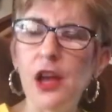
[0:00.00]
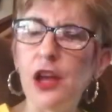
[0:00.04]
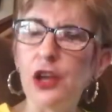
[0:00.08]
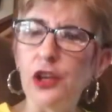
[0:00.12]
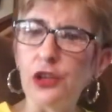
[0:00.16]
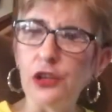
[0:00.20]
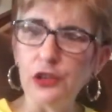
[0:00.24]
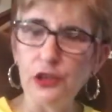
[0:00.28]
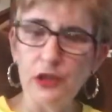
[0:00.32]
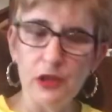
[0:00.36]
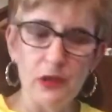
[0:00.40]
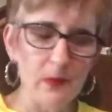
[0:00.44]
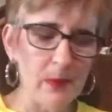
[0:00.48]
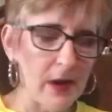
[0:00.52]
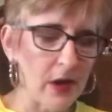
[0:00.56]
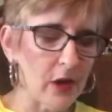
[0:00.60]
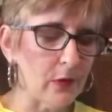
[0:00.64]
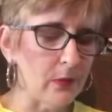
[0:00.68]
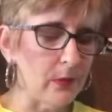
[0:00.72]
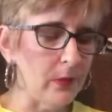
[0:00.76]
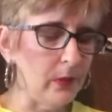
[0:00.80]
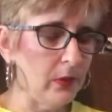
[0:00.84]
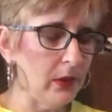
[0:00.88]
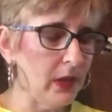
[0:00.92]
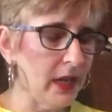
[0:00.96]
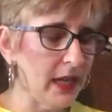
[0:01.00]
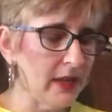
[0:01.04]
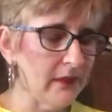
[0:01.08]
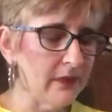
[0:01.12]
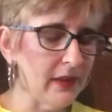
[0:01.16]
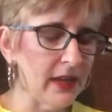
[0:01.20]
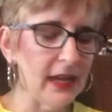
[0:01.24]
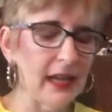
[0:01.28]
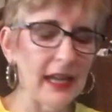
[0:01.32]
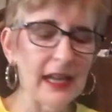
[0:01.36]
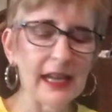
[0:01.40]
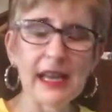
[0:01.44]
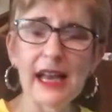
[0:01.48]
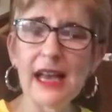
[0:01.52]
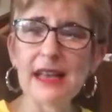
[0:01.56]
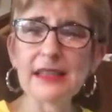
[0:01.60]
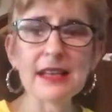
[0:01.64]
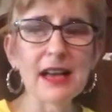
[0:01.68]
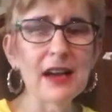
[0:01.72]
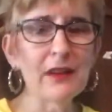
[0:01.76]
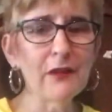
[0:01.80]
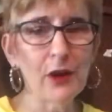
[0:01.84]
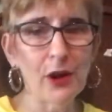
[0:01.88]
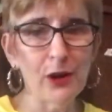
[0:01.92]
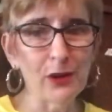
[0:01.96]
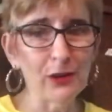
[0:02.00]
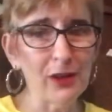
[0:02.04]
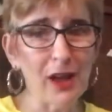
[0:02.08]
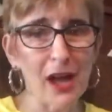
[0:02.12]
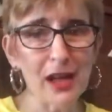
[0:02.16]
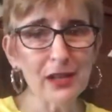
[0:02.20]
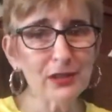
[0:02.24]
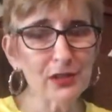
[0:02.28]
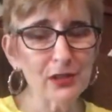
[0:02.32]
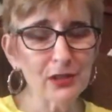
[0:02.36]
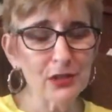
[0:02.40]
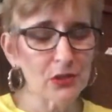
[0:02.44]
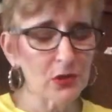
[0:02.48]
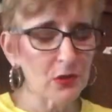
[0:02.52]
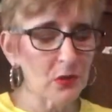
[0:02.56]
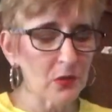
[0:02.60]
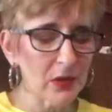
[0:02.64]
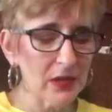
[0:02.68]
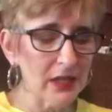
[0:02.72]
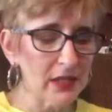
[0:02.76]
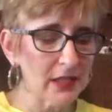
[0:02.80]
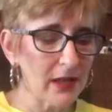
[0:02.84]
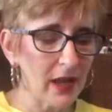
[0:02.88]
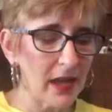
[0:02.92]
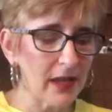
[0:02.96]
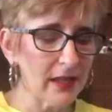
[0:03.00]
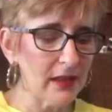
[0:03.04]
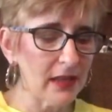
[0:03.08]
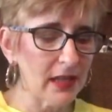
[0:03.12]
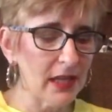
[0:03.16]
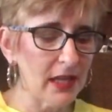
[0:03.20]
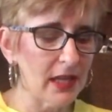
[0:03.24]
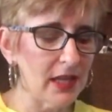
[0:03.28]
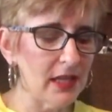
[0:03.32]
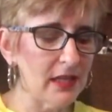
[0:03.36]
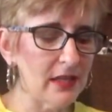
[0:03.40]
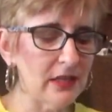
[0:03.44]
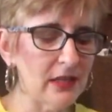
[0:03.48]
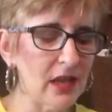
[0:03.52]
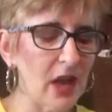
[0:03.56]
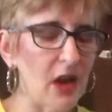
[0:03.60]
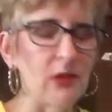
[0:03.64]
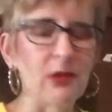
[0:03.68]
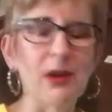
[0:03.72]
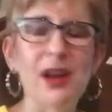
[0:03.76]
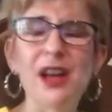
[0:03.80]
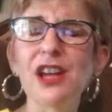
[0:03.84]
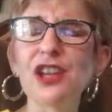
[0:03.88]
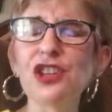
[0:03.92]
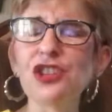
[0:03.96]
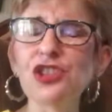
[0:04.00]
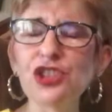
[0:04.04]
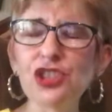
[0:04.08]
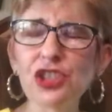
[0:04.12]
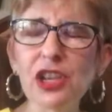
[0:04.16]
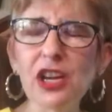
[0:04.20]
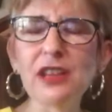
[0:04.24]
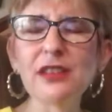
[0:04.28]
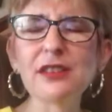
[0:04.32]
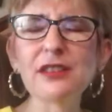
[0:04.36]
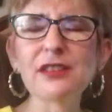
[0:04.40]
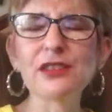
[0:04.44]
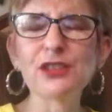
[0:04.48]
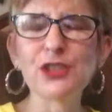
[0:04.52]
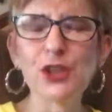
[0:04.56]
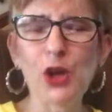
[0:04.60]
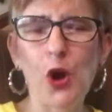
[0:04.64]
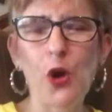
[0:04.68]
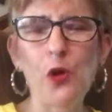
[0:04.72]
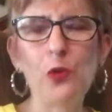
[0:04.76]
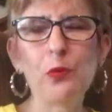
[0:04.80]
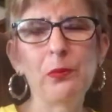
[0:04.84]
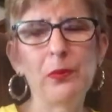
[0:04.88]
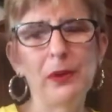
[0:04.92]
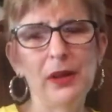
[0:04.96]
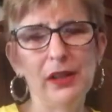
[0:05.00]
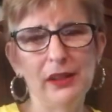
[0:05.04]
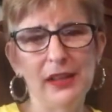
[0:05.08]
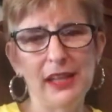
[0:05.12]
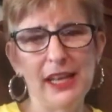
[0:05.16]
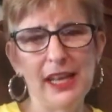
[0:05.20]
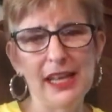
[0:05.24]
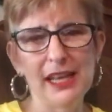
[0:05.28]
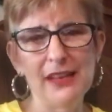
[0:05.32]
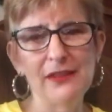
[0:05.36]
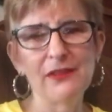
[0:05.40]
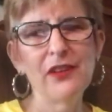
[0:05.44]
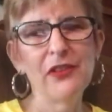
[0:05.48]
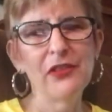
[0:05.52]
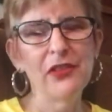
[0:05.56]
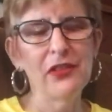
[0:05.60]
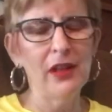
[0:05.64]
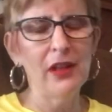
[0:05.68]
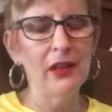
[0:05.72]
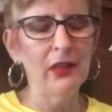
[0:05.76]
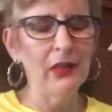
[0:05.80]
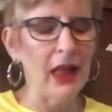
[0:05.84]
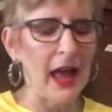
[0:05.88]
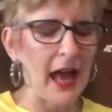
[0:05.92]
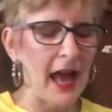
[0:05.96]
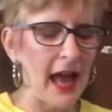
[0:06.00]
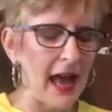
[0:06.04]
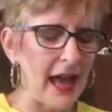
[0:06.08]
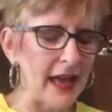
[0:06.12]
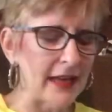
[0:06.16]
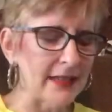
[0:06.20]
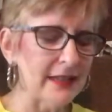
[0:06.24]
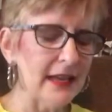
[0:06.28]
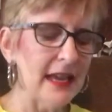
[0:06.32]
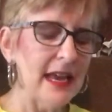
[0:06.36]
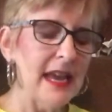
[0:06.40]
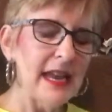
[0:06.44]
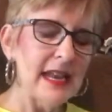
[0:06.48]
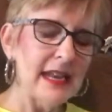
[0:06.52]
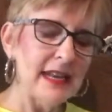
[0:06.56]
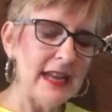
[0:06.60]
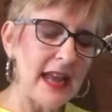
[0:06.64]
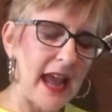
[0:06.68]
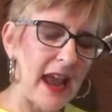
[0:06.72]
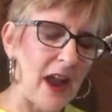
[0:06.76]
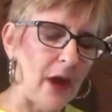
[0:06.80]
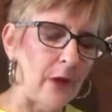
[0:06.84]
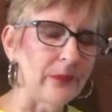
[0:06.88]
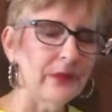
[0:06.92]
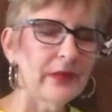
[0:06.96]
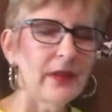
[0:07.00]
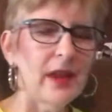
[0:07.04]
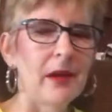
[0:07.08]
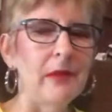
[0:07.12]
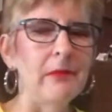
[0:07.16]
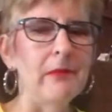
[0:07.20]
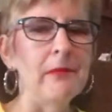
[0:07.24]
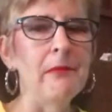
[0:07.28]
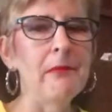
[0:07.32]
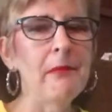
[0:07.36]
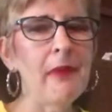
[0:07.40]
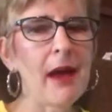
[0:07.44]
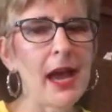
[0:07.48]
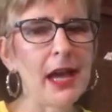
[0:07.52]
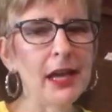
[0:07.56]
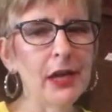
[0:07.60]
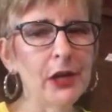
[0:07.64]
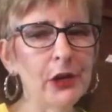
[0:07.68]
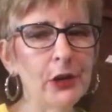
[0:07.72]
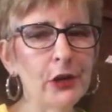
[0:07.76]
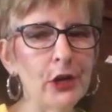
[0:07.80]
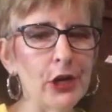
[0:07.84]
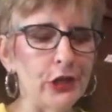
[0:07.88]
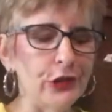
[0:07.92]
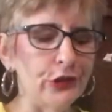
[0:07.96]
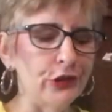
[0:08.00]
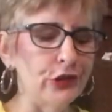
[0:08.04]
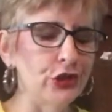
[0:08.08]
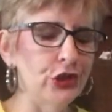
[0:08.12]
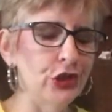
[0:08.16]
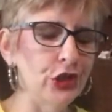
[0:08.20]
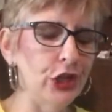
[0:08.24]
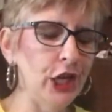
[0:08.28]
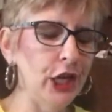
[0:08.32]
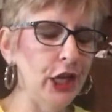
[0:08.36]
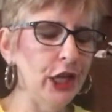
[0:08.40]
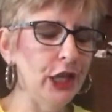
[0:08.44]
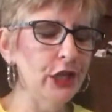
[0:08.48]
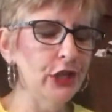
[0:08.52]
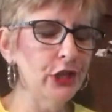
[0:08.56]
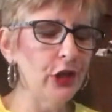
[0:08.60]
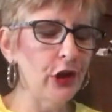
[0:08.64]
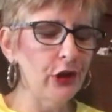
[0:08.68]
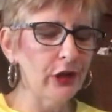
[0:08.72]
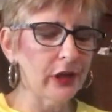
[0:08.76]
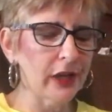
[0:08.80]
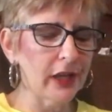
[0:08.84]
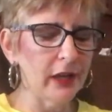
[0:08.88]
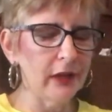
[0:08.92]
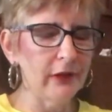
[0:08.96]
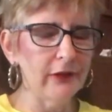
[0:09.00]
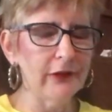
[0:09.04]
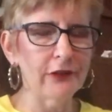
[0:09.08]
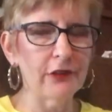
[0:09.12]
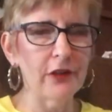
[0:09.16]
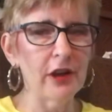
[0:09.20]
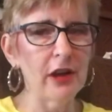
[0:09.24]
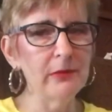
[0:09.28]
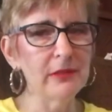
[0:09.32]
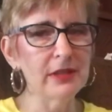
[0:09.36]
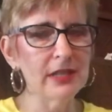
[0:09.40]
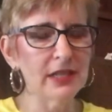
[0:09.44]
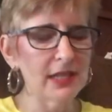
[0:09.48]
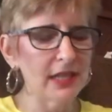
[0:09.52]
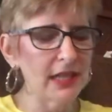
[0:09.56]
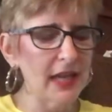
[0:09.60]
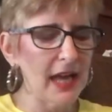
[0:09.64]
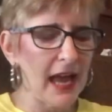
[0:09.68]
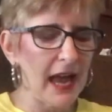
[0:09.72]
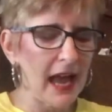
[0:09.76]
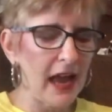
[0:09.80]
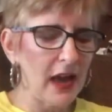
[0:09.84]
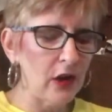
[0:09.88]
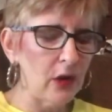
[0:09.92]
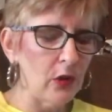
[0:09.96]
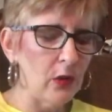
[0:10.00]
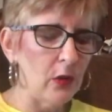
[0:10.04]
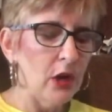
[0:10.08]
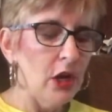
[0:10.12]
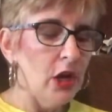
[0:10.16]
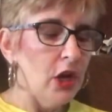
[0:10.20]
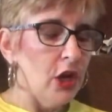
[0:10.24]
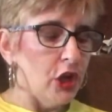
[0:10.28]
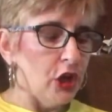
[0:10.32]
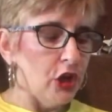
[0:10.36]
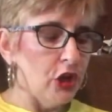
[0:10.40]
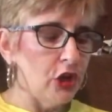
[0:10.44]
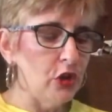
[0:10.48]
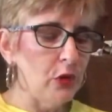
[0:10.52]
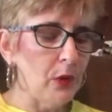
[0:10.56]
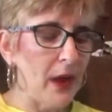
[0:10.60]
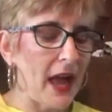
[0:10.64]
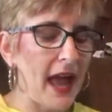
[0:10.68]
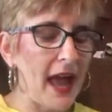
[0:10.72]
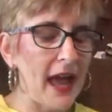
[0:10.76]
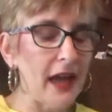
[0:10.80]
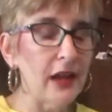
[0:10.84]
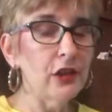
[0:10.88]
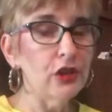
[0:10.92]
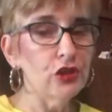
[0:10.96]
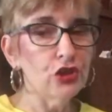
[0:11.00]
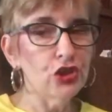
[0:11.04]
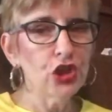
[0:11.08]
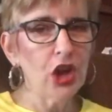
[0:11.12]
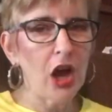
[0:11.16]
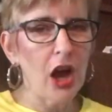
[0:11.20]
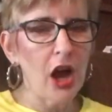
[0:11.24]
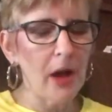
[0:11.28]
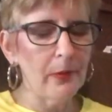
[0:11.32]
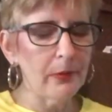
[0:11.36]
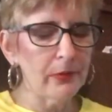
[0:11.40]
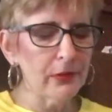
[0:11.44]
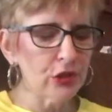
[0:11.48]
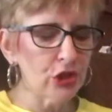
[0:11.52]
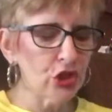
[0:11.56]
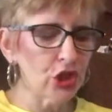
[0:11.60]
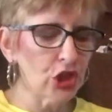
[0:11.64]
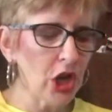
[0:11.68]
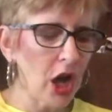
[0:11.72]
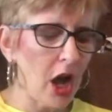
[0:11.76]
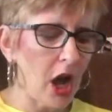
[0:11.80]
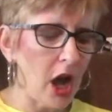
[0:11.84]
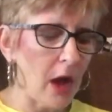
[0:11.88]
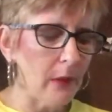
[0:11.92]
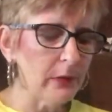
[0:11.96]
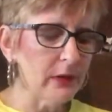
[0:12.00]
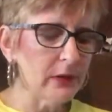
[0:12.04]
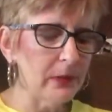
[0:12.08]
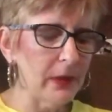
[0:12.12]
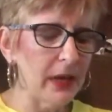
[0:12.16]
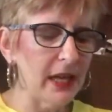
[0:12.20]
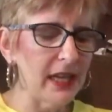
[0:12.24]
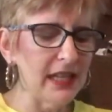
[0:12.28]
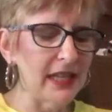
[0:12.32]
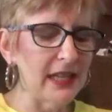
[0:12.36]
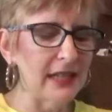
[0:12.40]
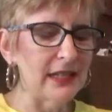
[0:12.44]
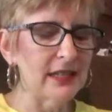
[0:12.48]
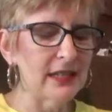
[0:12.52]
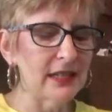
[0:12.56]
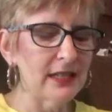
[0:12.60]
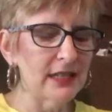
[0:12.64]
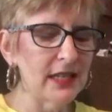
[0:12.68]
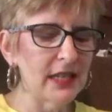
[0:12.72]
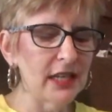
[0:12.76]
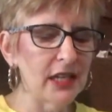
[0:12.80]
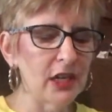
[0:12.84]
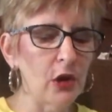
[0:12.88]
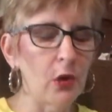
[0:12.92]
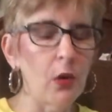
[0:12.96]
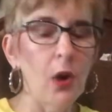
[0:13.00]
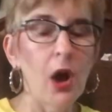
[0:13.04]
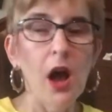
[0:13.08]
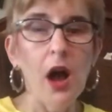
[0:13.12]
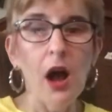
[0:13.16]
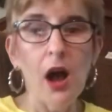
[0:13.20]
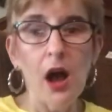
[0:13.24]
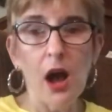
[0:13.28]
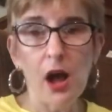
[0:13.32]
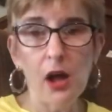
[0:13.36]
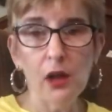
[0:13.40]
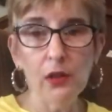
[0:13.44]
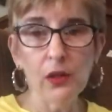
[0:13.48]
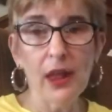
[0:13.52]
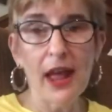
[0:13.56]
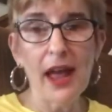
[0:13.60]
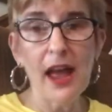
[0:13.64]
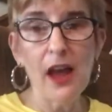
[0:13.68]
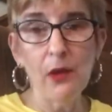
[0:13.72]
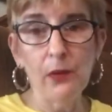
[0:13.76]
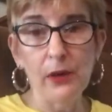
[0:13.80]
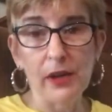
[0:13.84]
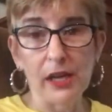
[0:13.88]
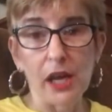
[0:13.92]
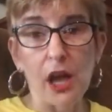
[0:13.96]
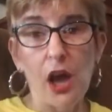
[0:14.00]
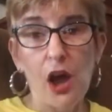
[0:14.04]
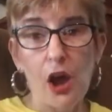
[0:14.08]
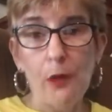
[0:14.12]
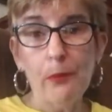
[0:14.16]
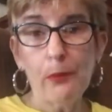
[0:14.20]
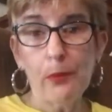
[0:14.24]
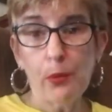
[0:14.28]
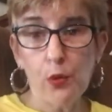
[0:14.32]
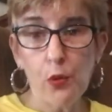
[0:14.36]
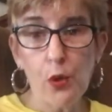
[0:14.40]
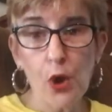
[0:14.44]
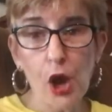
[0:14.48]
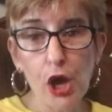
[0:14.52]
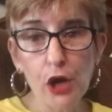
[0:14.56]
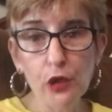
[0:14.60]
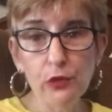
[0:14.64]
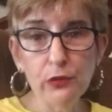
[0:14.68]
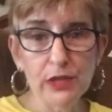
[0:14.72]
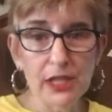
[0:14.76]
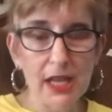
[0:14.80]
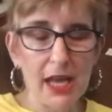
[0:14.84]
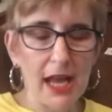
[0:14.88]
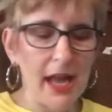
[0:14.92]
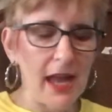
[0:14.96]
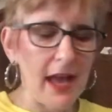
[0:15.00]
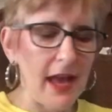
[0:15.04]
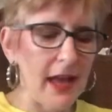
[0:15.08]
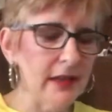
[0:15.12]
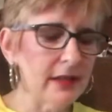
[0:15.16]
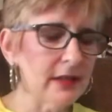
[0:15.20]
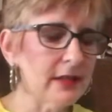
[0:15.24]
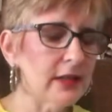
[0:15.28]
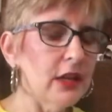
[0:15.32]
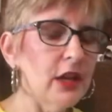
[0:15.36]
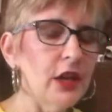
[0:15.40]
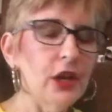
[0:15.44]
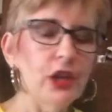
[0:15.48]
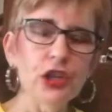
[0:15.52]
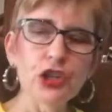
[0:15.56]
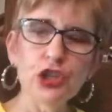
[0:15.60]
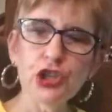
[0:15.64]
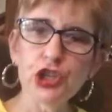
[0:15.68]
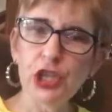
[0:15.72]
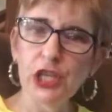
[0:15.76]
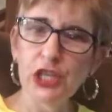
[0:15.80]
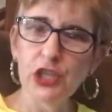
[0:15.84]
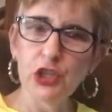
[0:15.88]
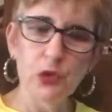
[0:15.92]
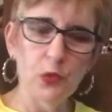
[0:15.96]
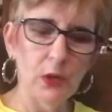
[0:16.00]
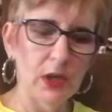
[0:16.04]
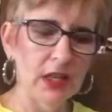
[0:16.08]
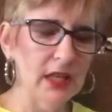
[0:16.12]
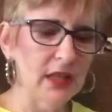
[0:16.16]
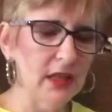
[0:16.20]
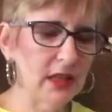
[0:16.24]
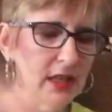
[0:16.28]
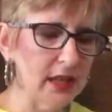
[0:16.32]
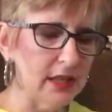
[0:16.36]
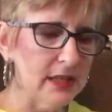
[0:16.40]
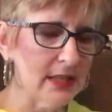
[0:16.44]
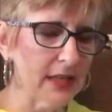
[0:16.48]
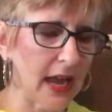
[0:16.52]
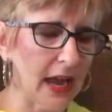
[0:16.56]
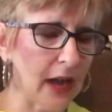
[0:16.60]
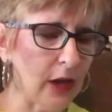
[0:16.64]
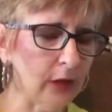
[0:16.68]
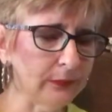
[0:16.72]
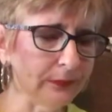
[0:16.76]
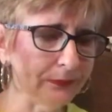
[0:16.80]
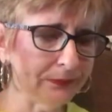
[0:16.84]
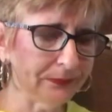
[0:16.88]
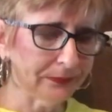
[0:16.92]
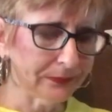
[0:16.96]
You better believe it. And guys, I've heard lots of stories like these, so just don't believe the lies. Now, Mayor Jenny Durkan from Seattle, who had Chop Chopped but is still allowing protest, she tweeted this out.